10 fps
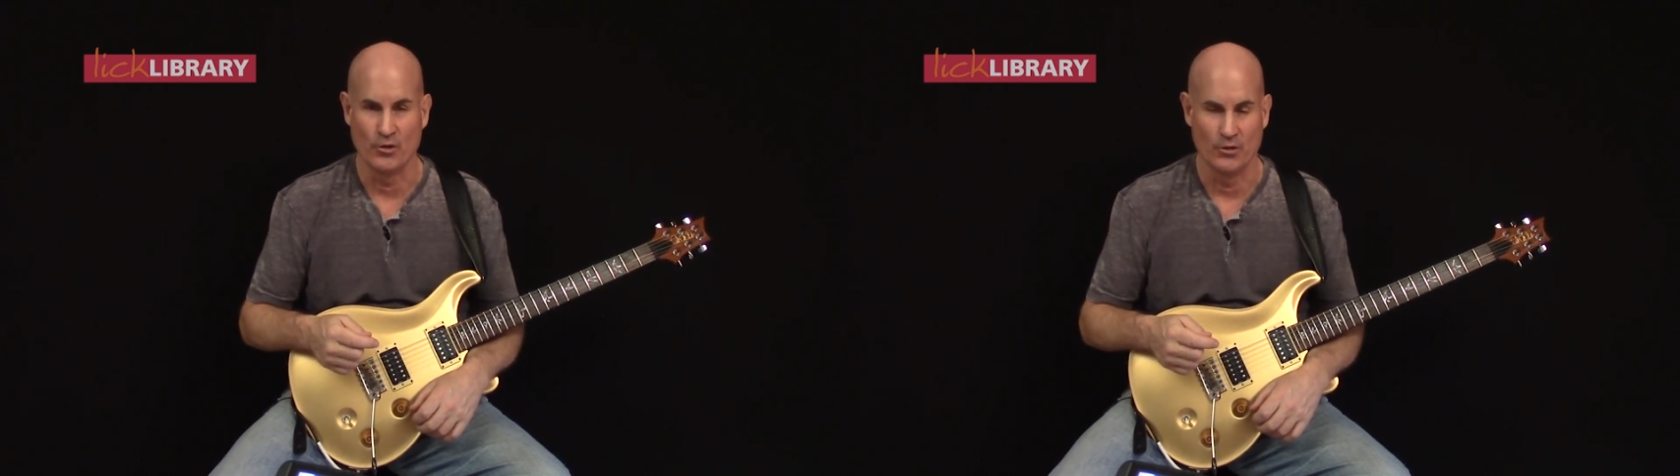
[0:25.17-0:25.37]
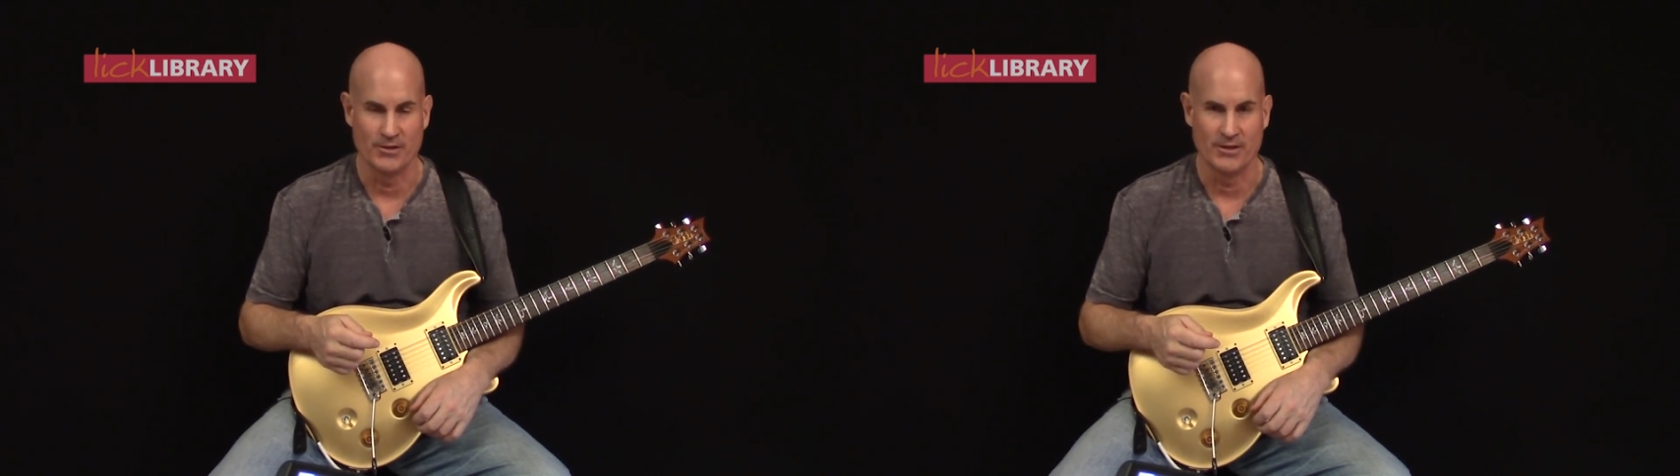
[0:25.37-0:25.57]

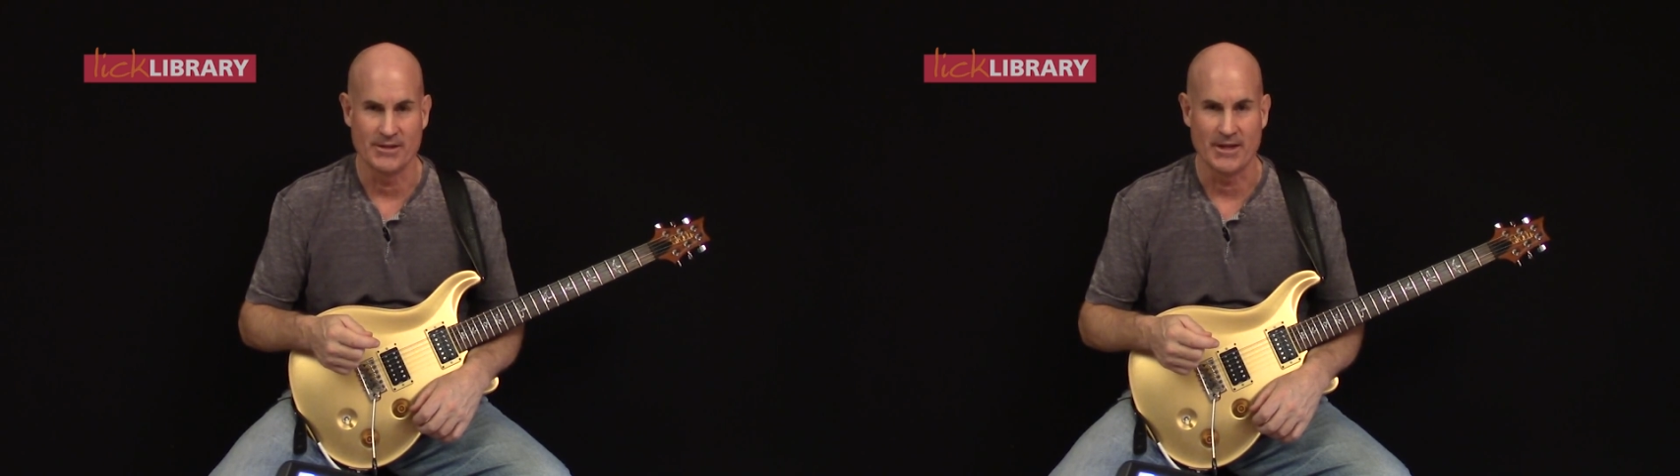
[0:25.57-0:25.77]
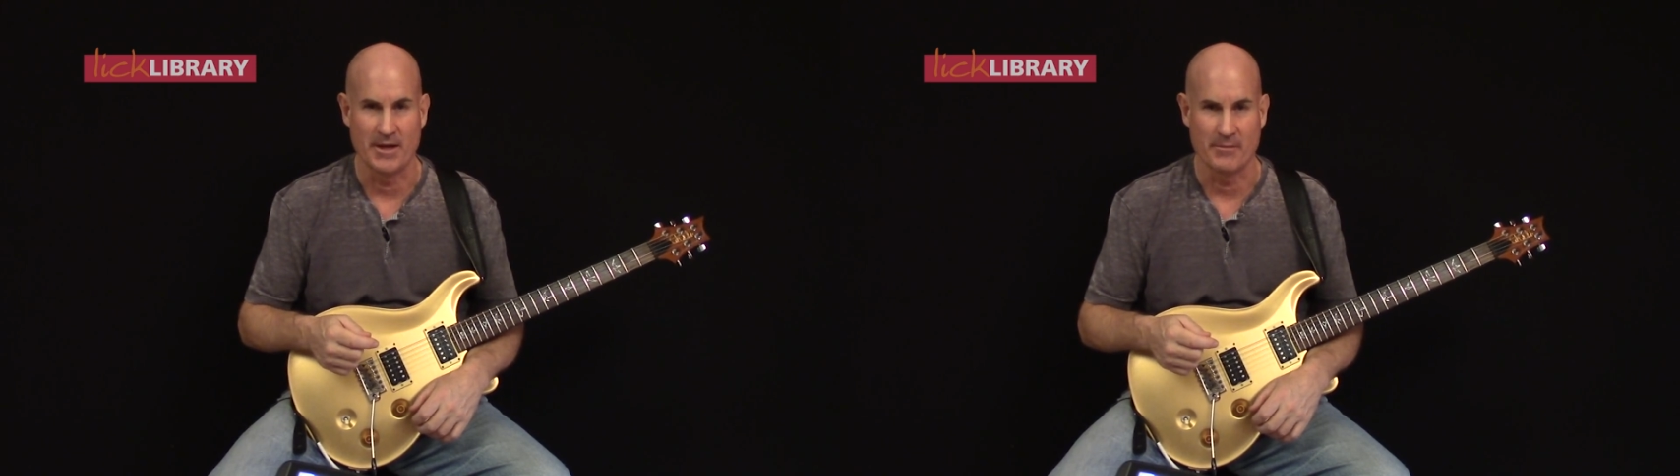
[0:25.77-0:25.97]
chords and
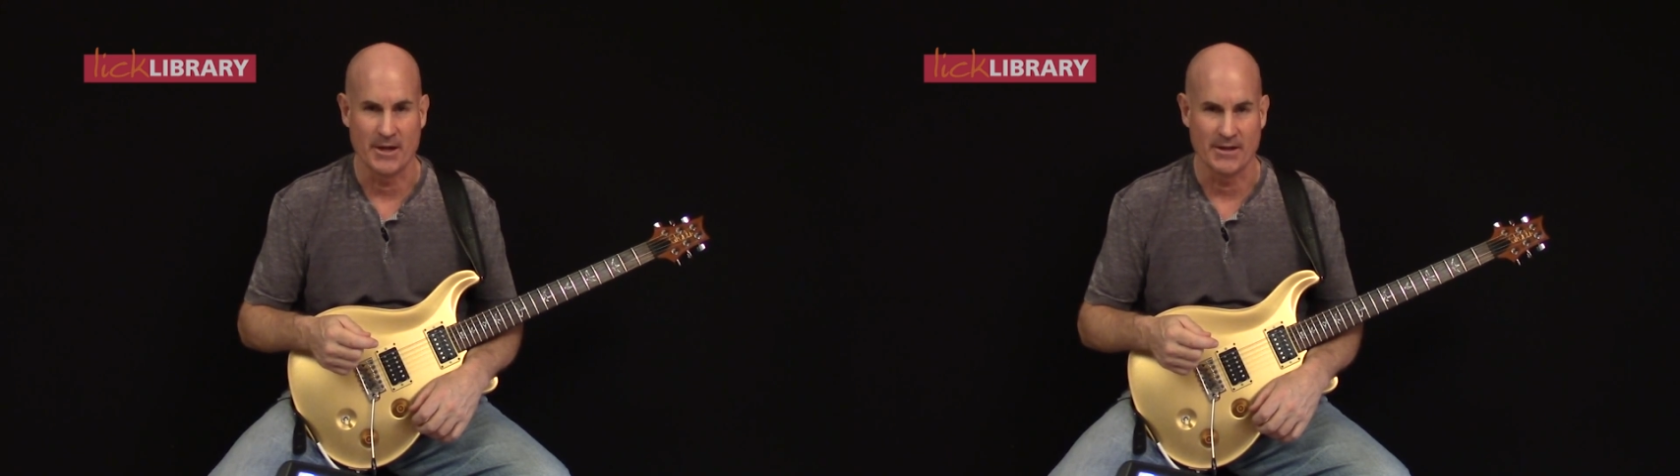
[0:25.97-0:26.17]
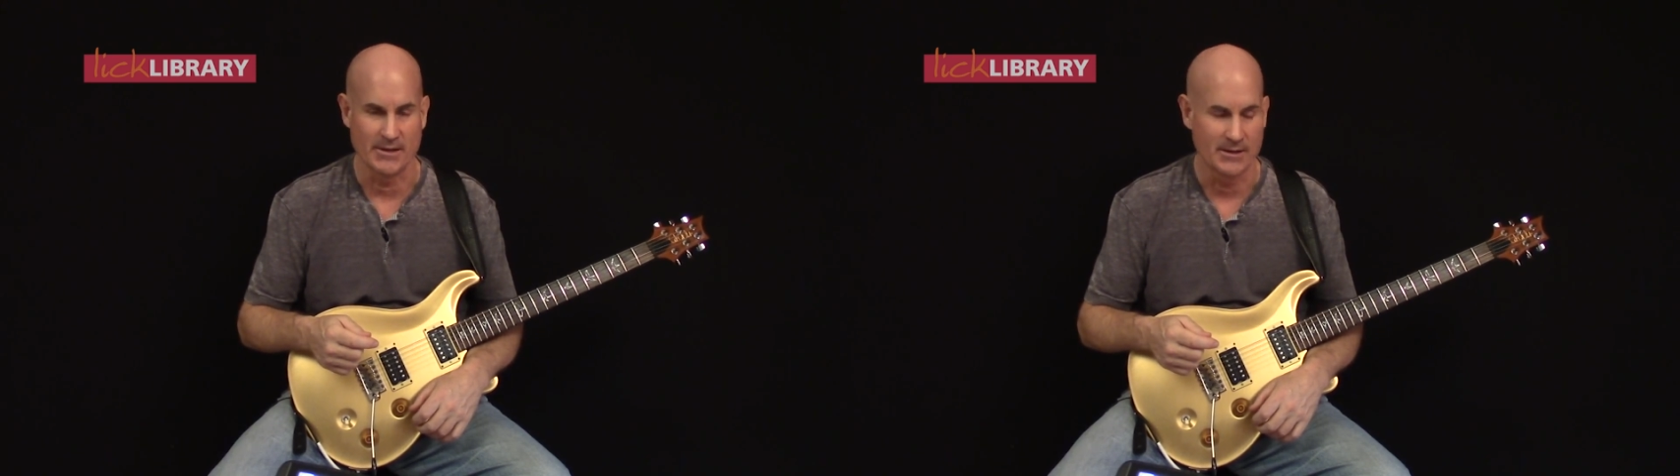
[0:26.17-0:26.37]
it sounds
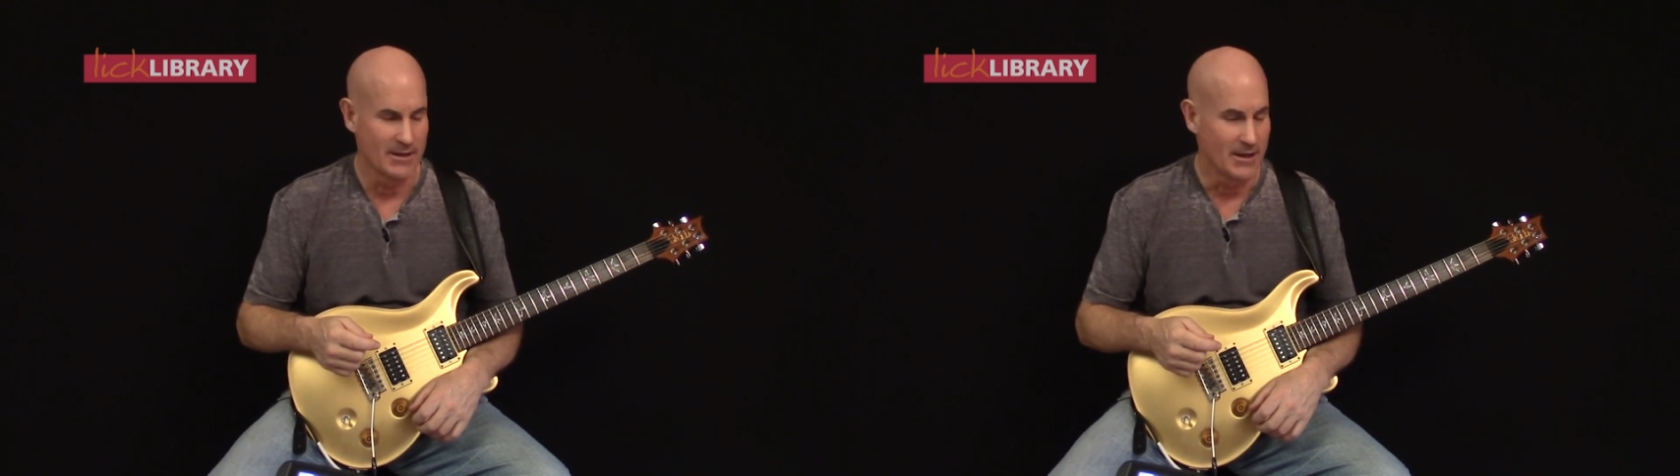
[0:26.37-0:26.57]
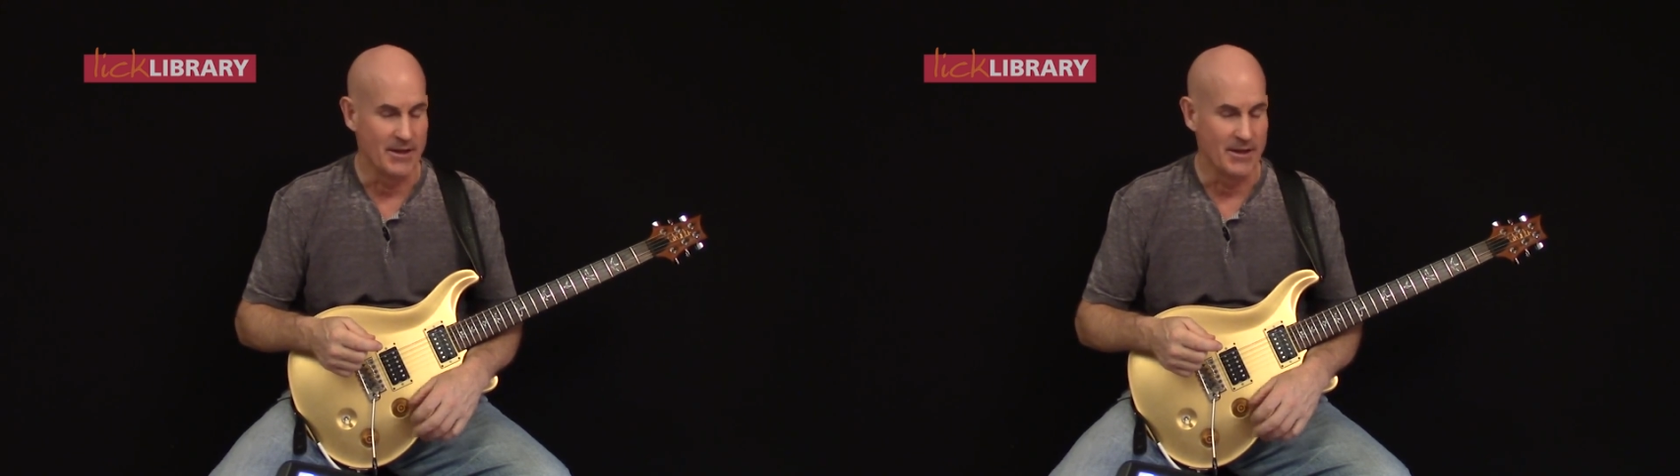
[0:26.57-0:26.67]
amazing.